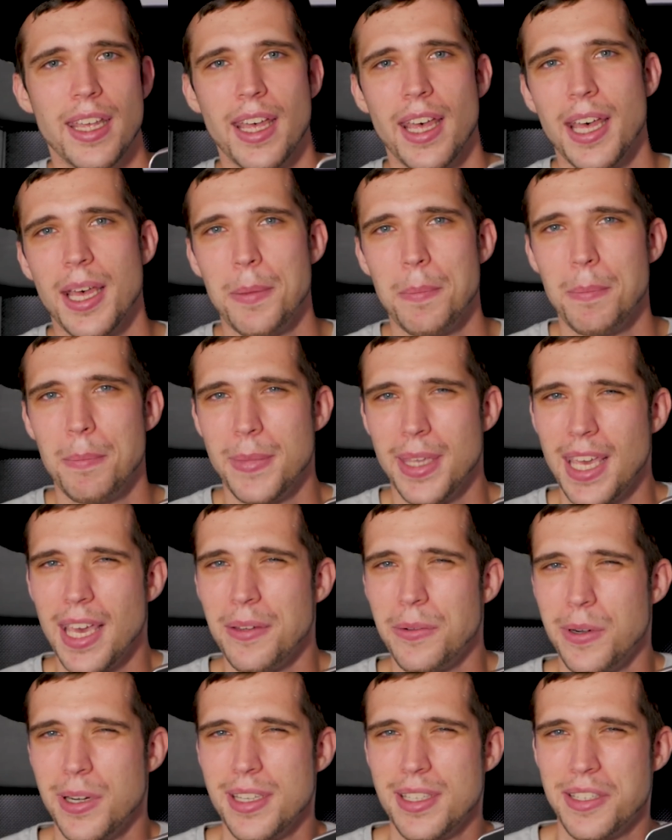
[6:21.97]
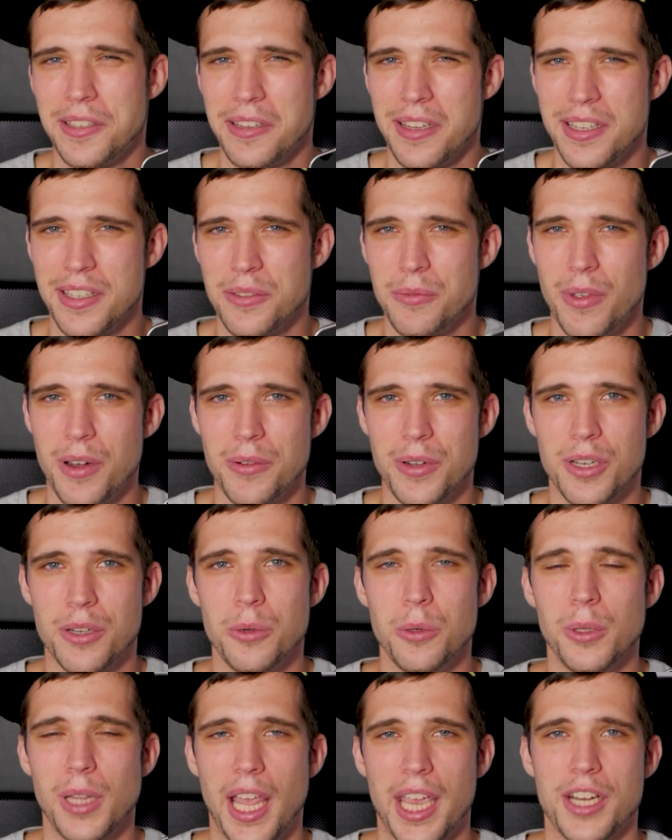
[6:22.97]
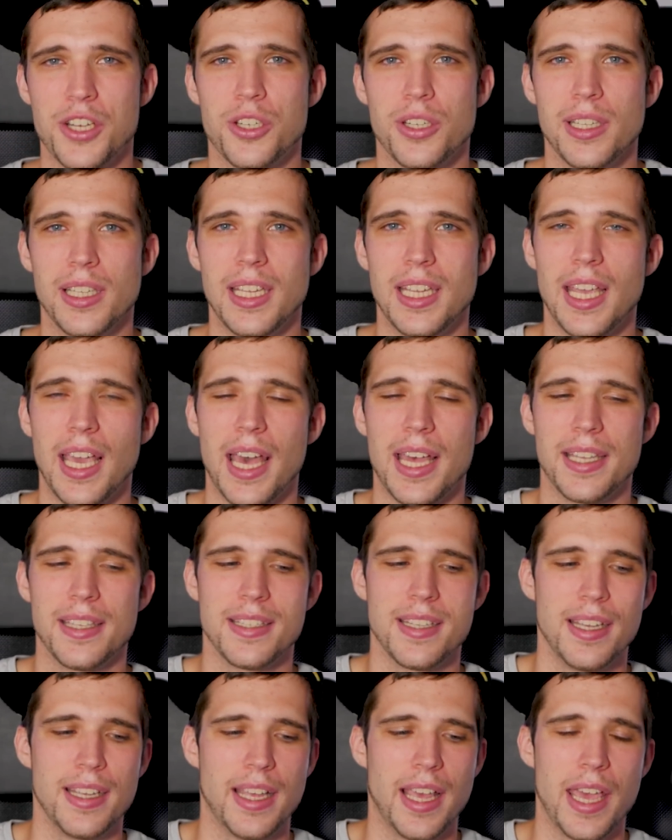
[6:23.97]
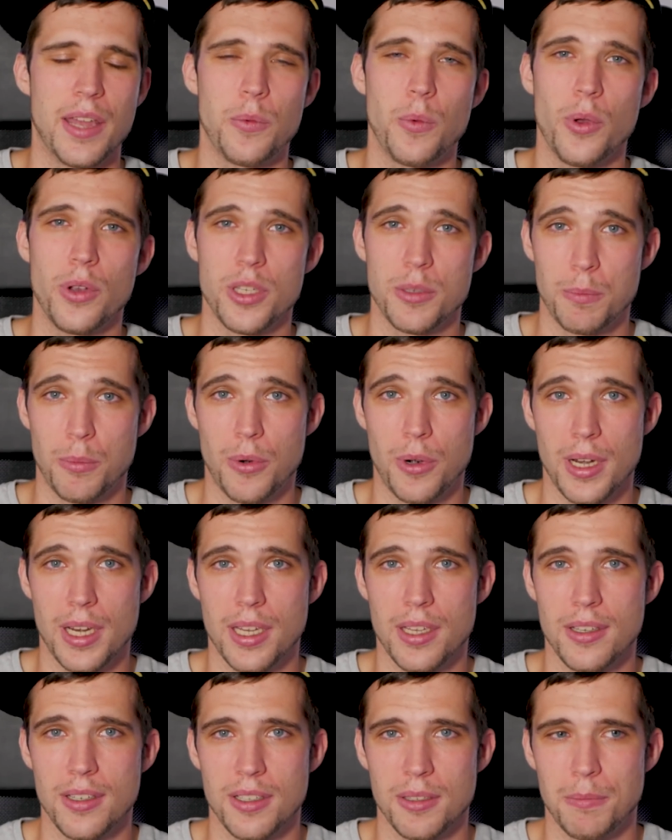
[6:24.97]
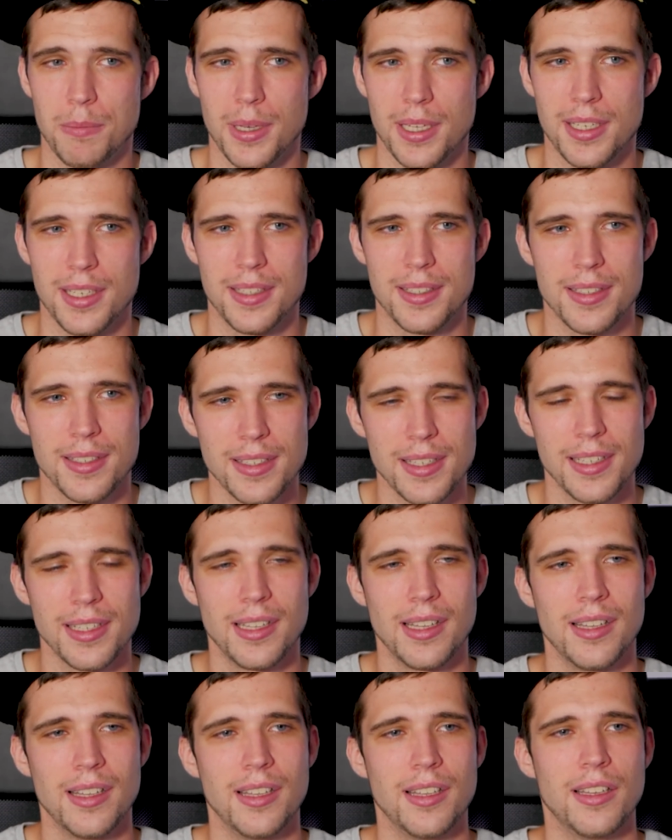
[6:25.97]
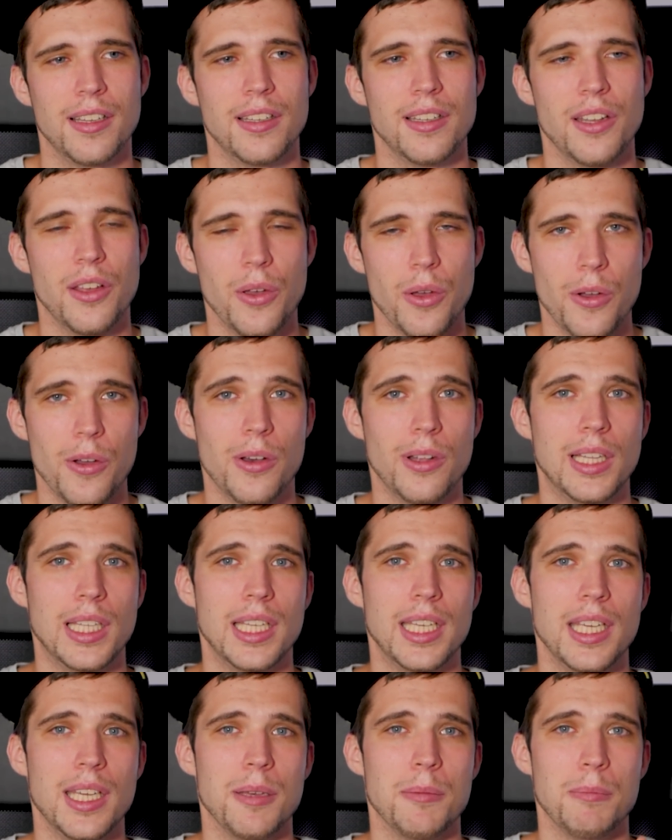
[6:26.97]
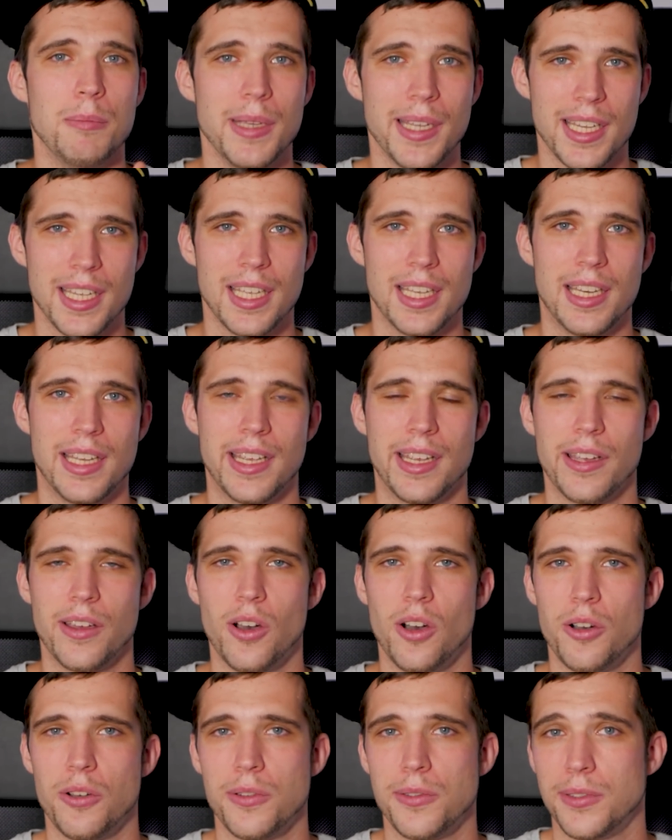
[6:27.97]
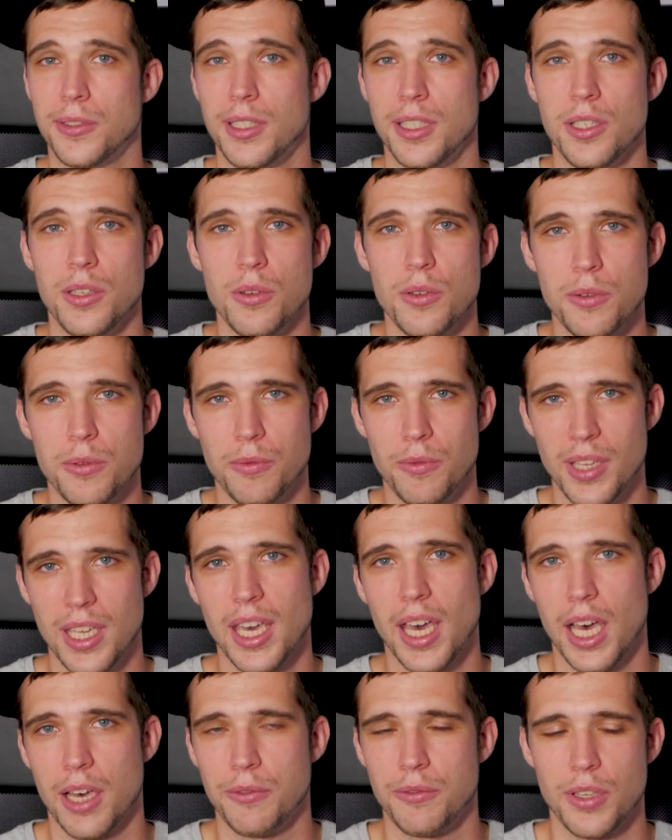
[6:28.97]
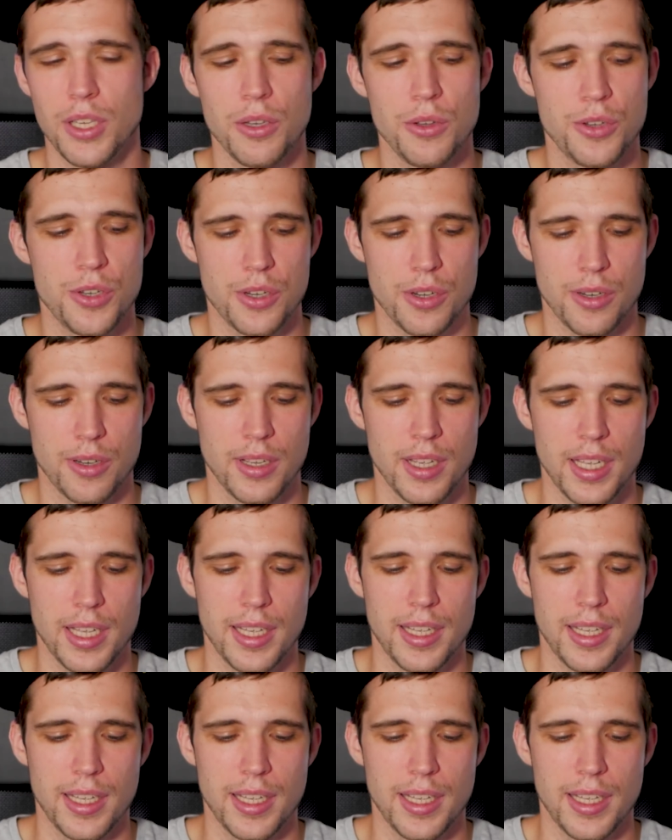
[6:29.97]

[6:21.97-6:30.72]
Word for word: um, yeah, it's, it's very cool actually and it works pretty good, but it's still the early beginning of the new V R future.